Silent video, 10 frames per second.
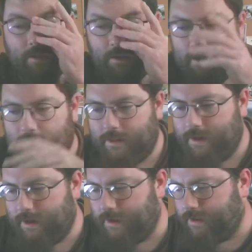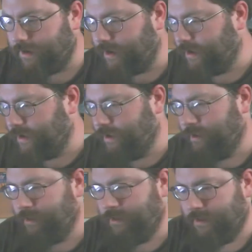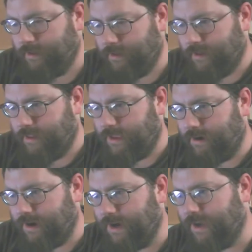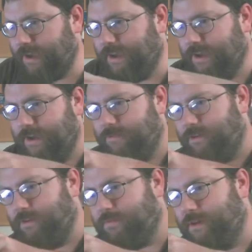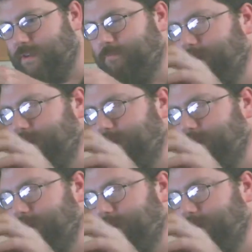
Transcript: Then, now I have only played one of